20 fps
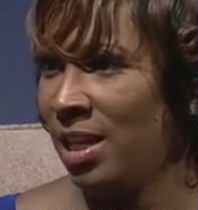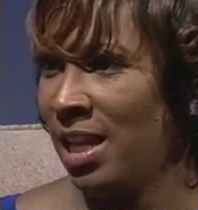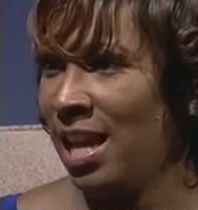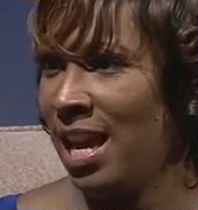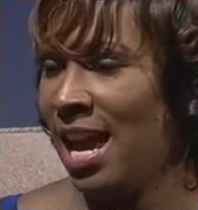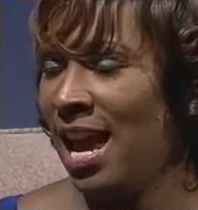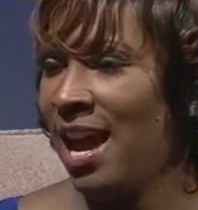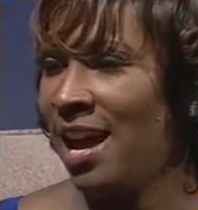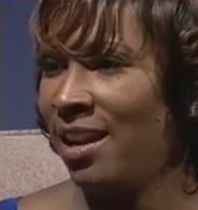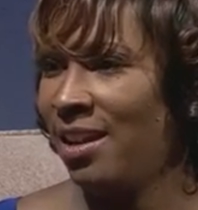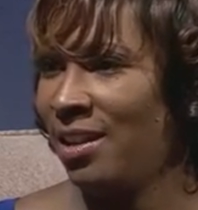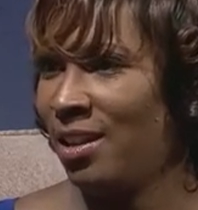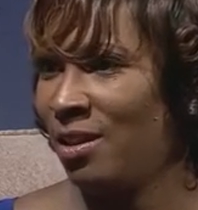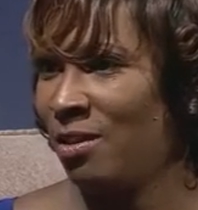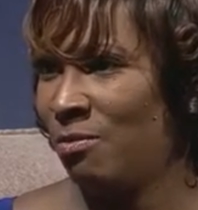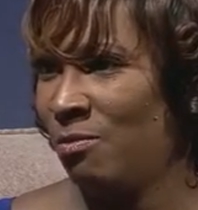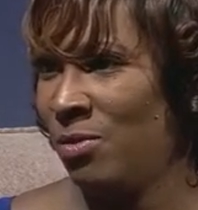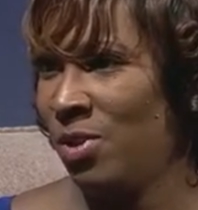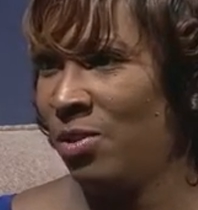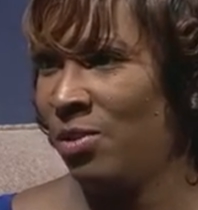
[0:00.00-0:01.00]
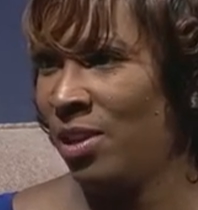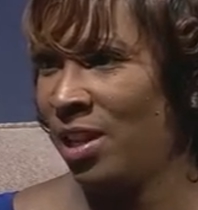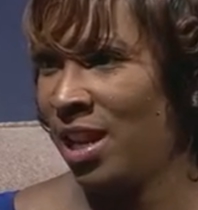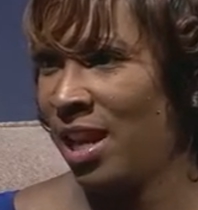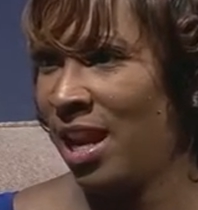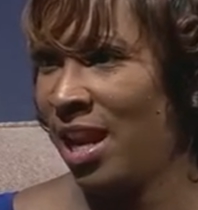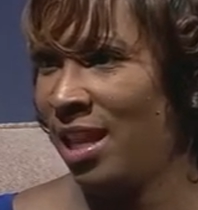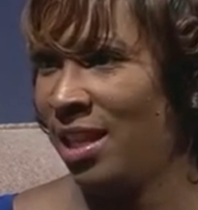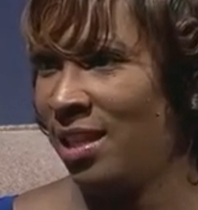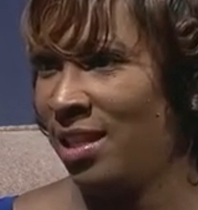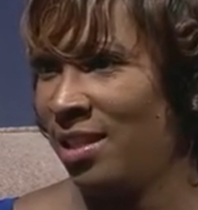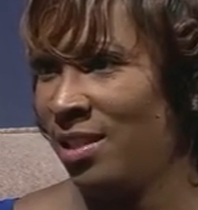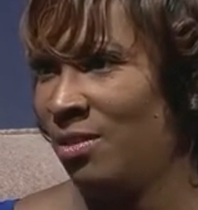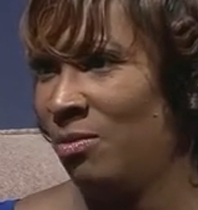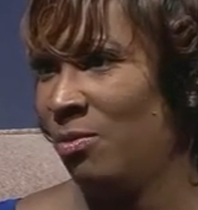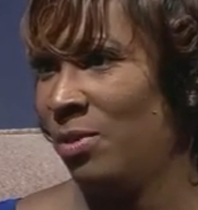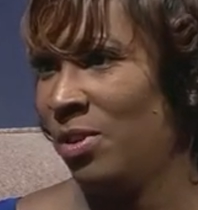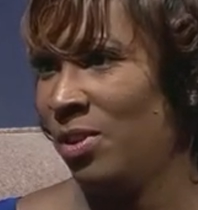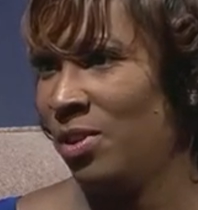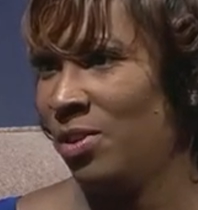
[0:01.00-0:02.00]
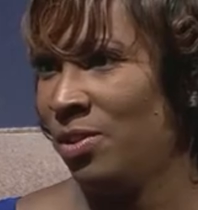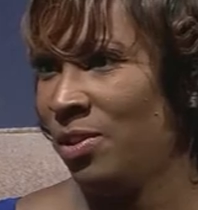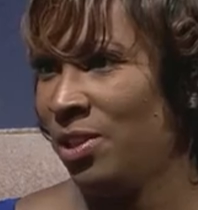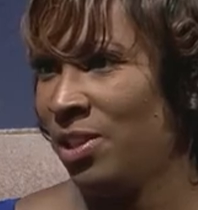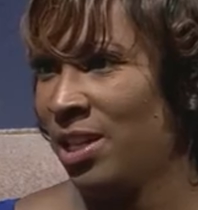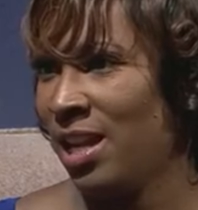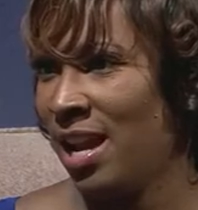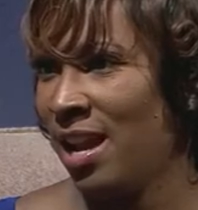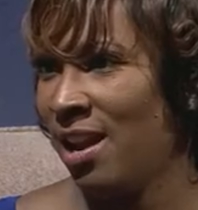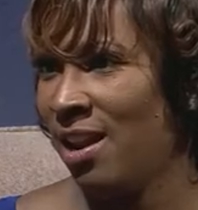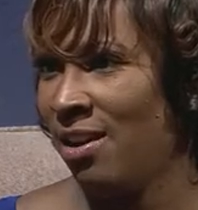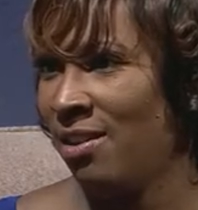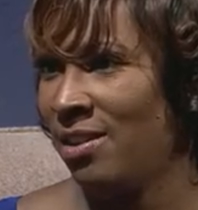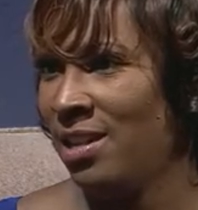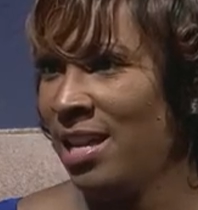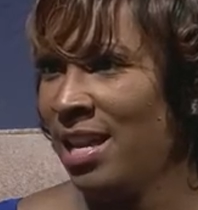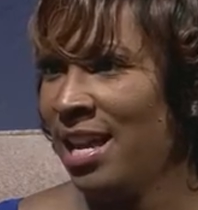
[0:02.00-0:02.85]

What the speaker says: how to communicate this with your child.